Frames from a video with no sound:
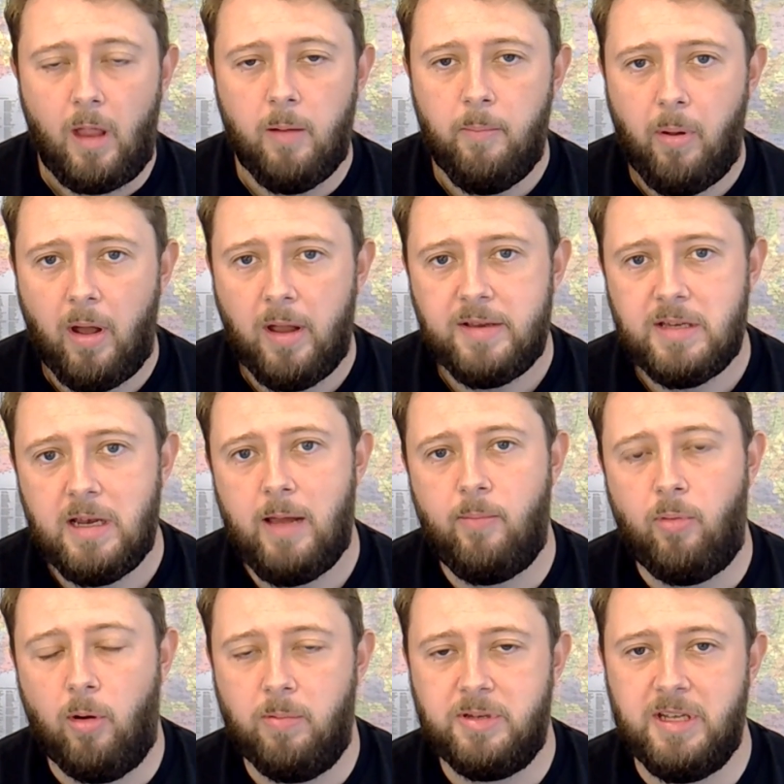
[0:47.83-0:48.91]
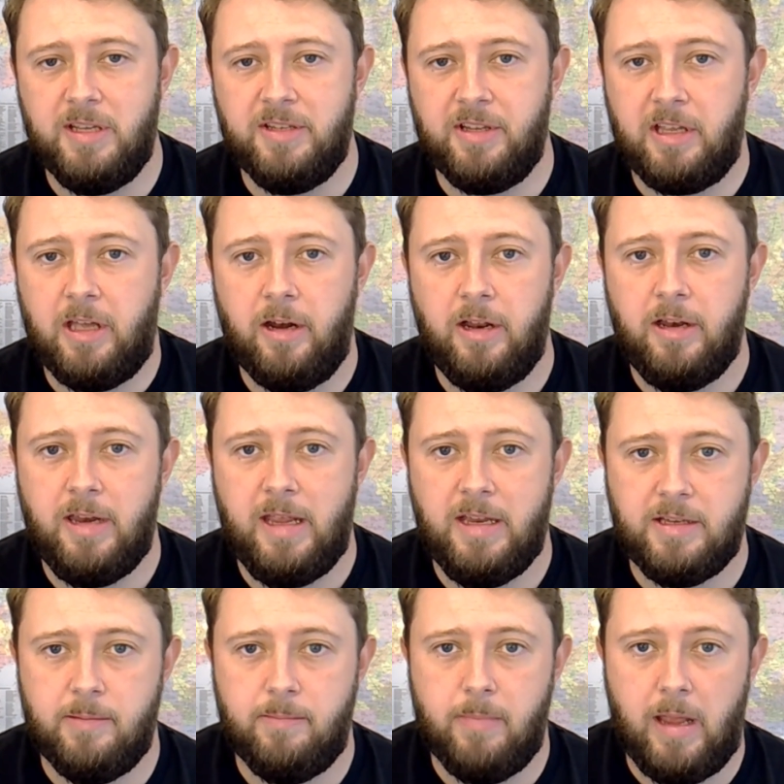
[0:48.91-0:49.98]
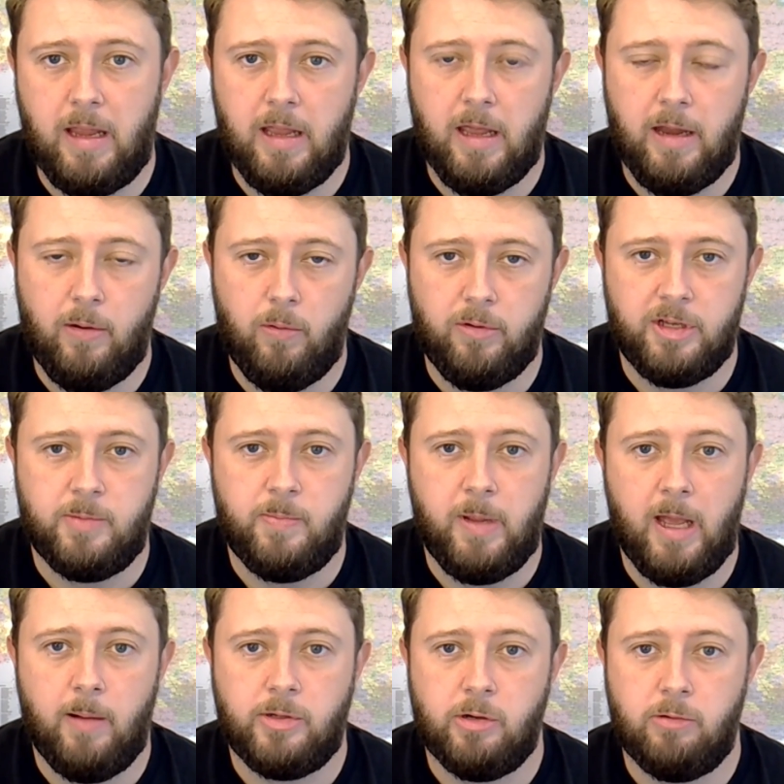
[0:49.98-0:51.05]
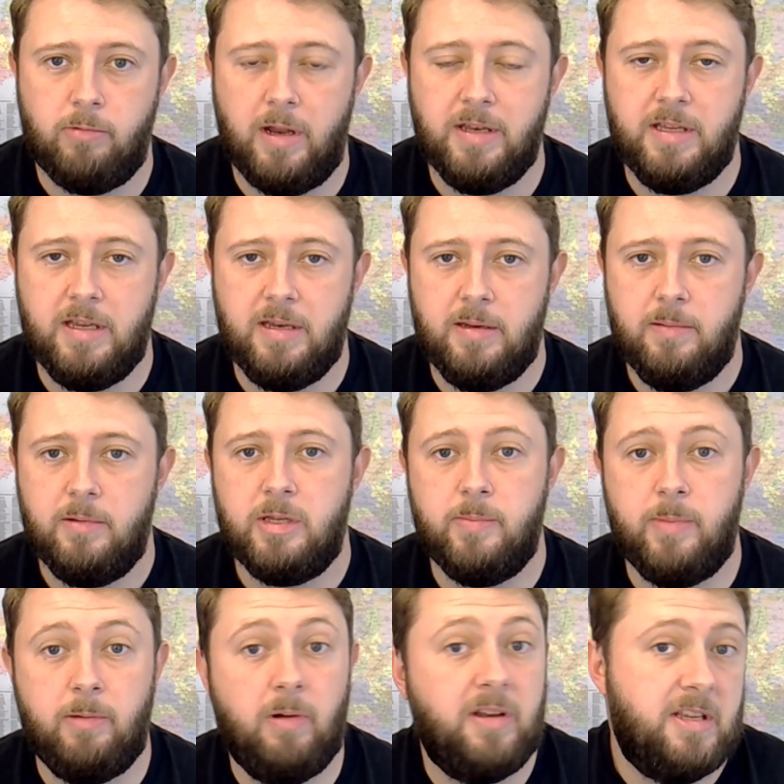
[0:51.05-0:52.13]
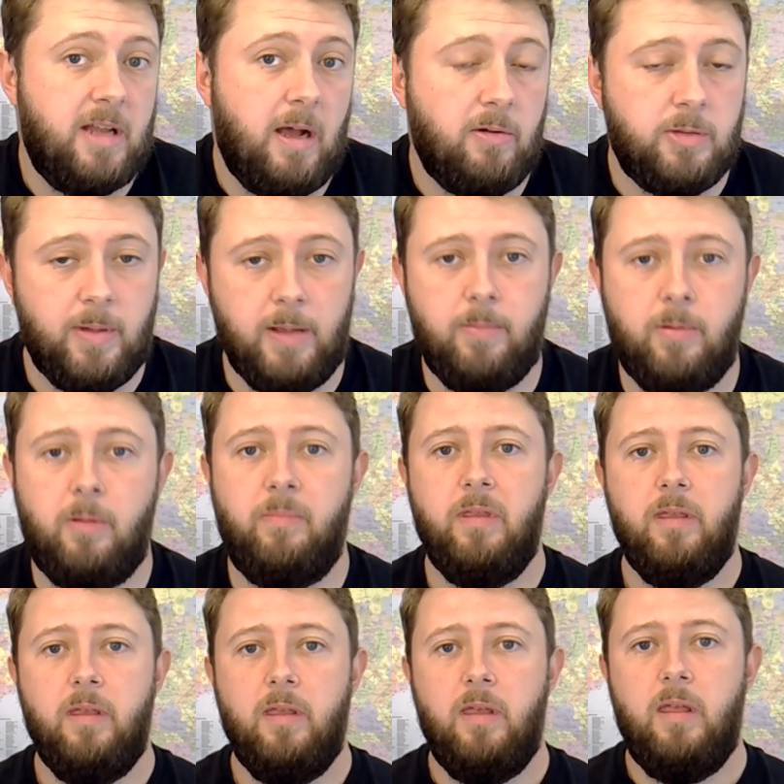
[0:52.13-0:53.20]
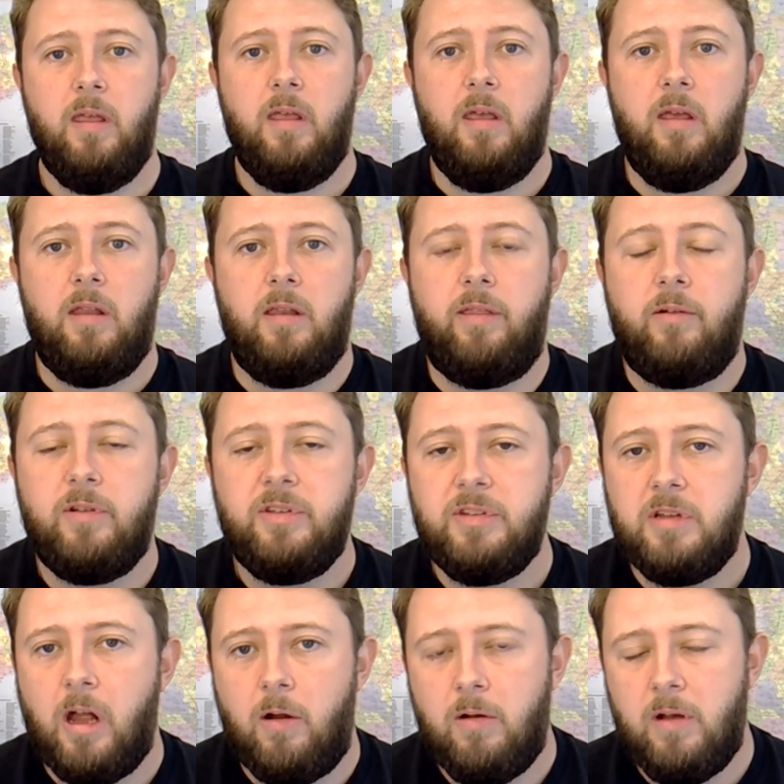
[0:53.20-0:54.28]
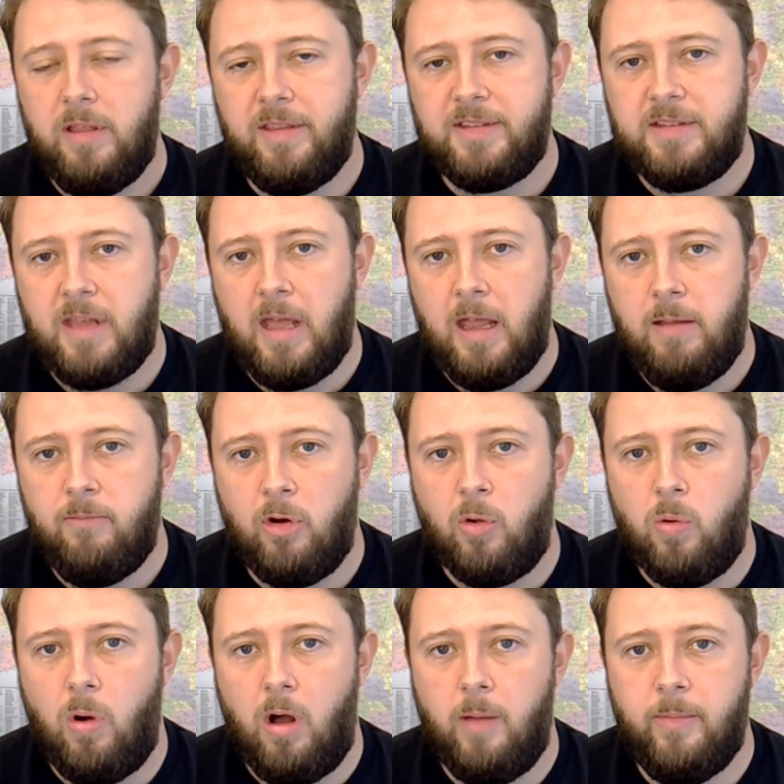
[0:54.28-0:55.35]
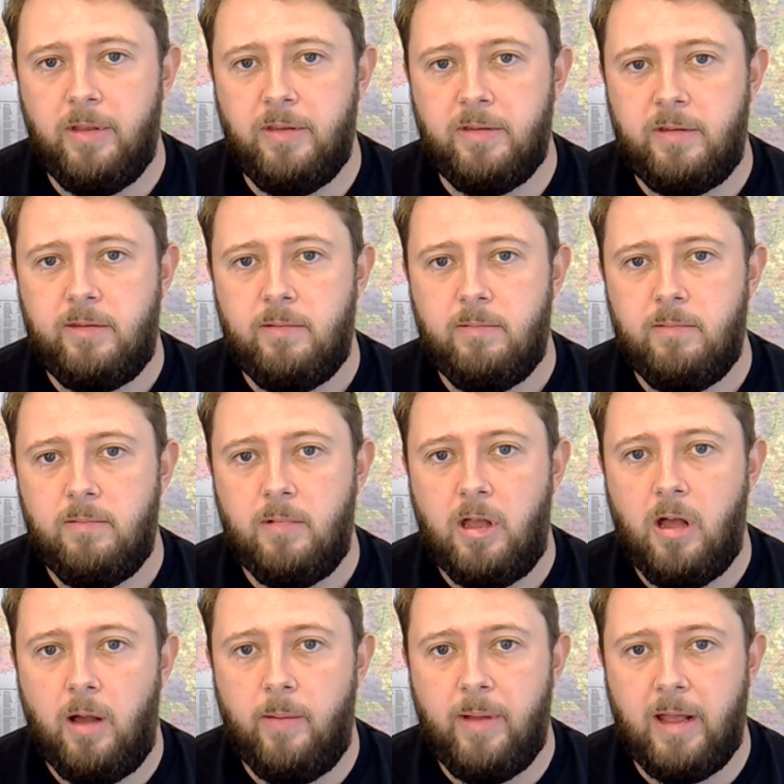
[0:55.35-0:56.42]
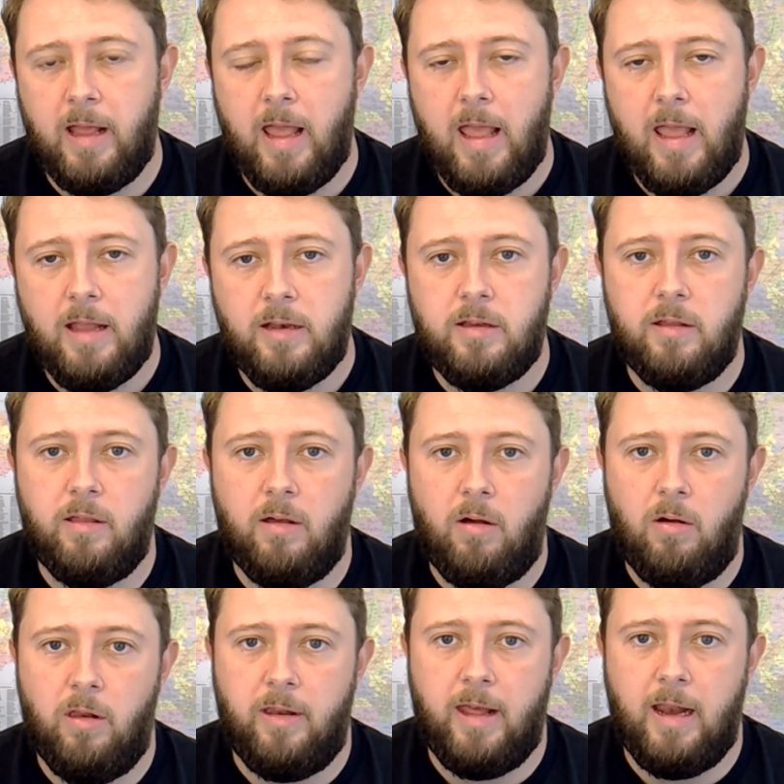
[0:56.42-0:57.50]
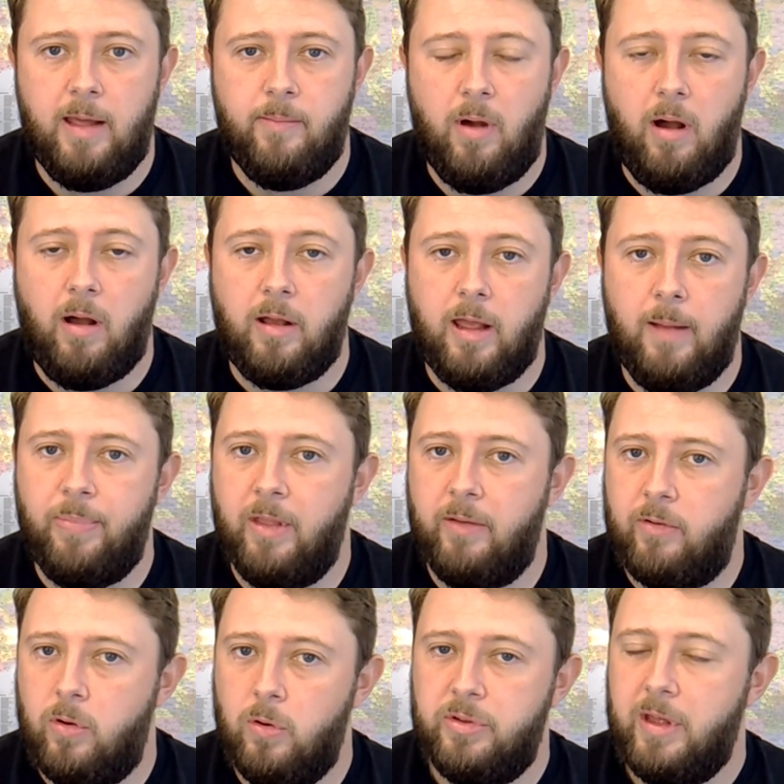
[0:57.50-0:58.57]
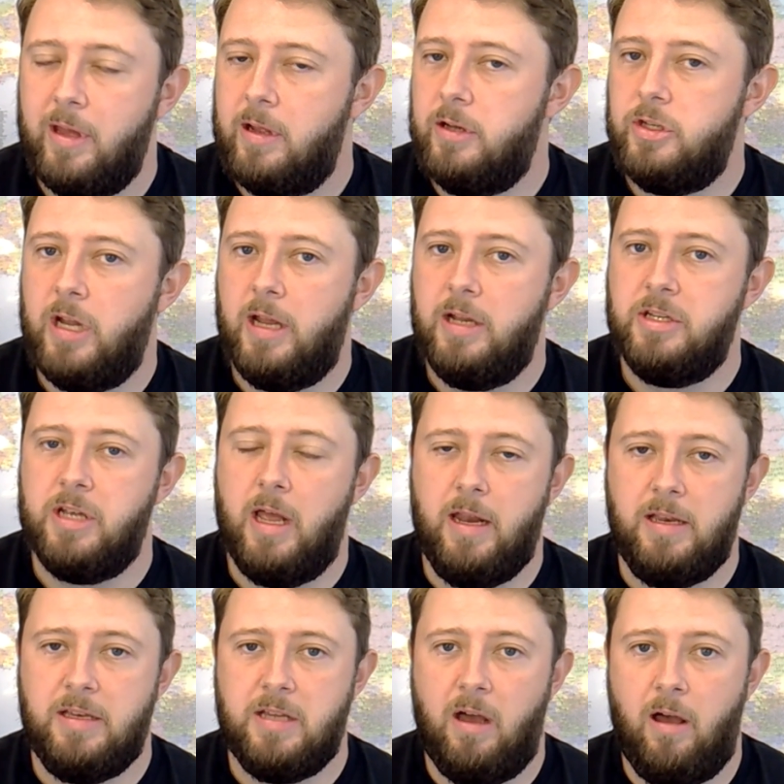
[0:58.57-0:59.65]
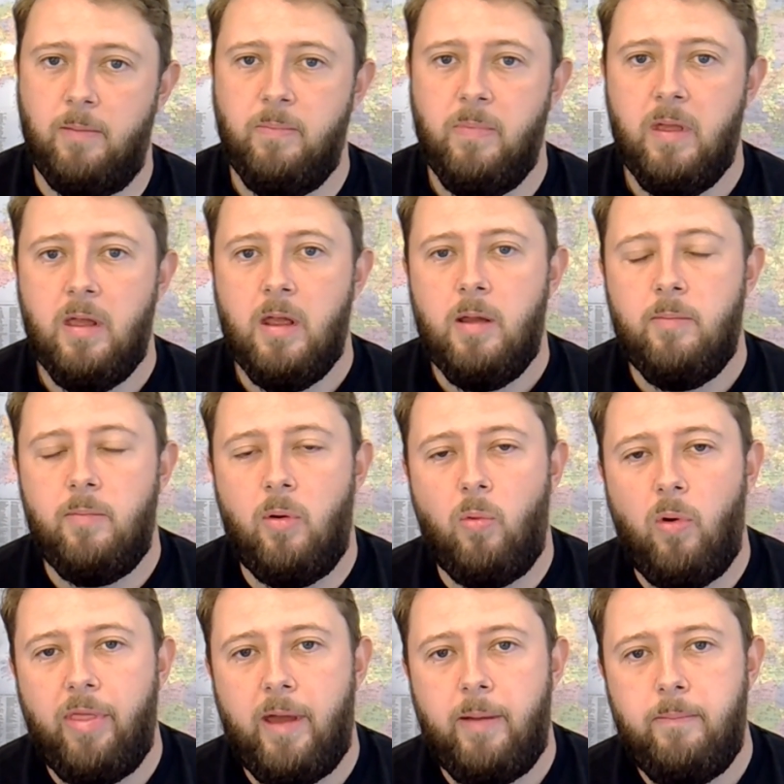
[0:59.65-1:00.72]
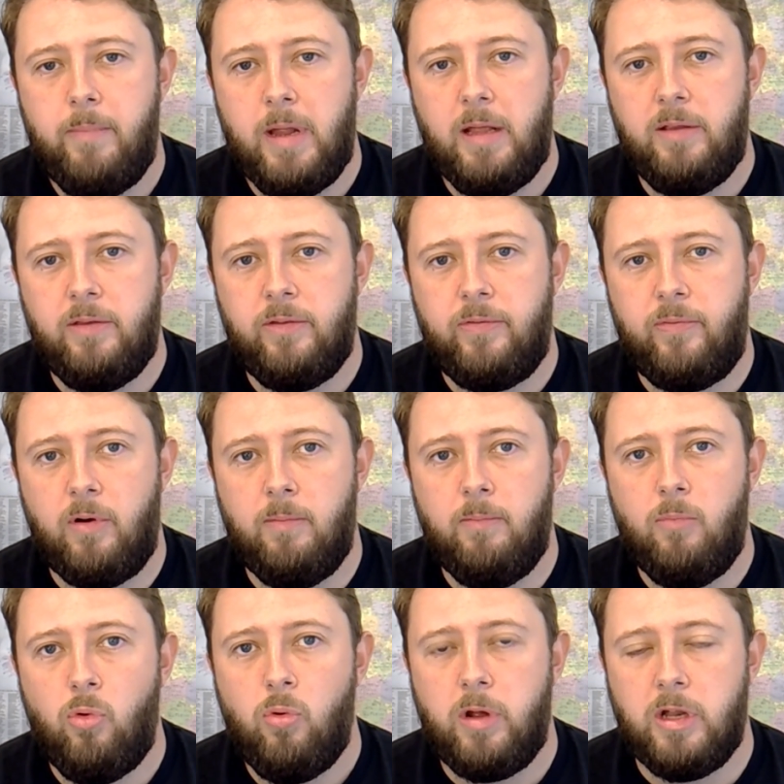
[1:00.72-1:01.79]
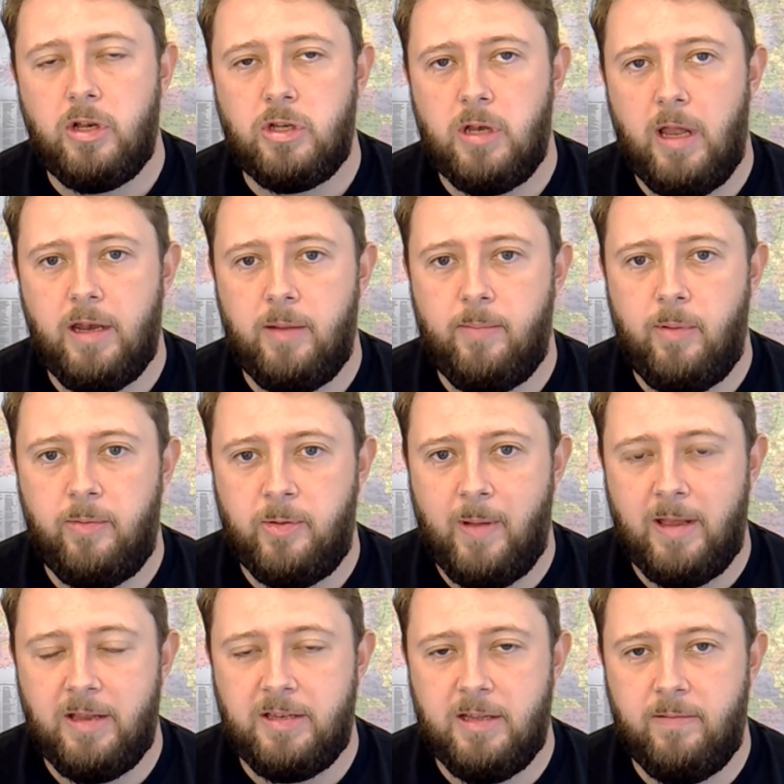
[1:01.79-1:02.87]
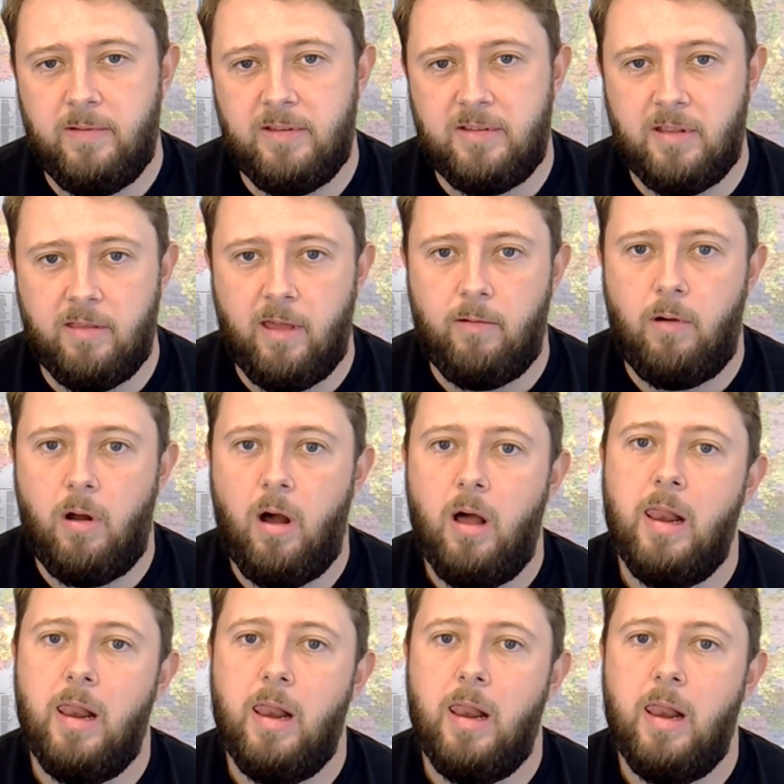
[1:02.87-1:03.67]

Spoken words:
buy-to-let properties are going to need to meet in order to be able to be rented out to people. Now, there isn't currently the same requirements coming into the holiday let market. Of course, that can change at any time. But what that means for a mortgage lender perspective is that there are